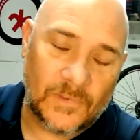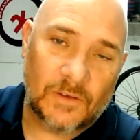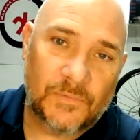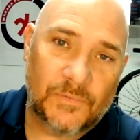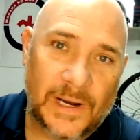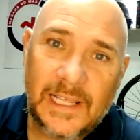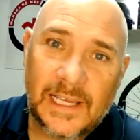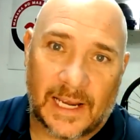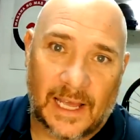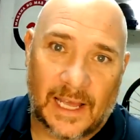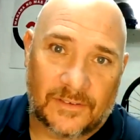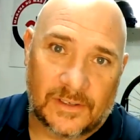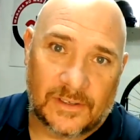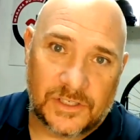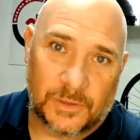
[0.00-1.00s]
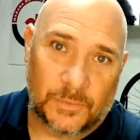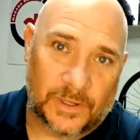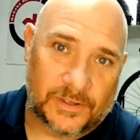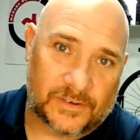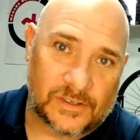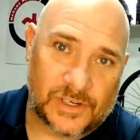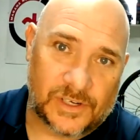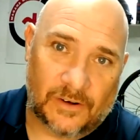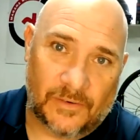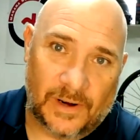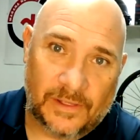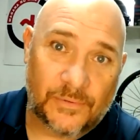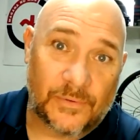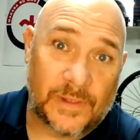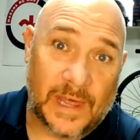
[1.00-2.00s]
for any accounts that she wants to
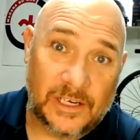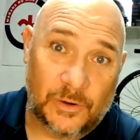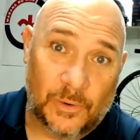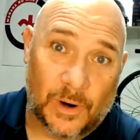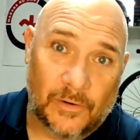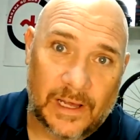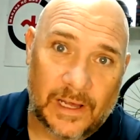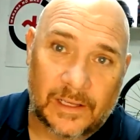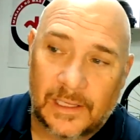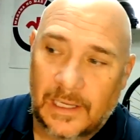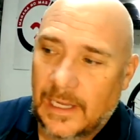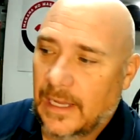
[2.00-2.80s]
generate through that URL.